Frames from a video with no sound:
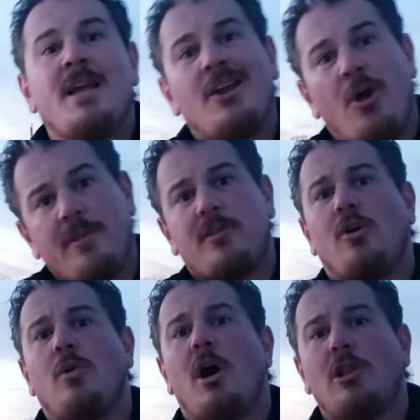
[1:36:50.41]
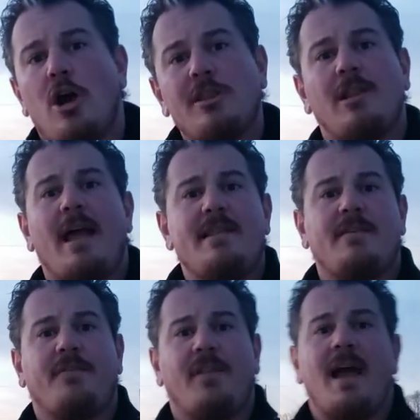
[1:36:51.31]
And also, along the lines
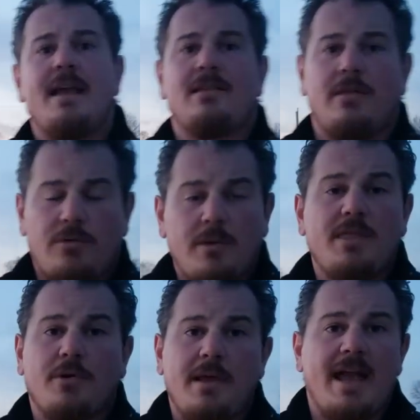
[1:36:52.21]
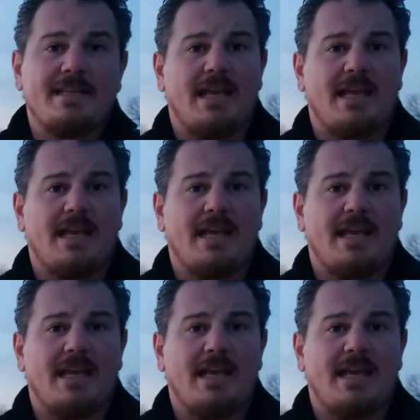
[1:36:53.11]
of flying the 330S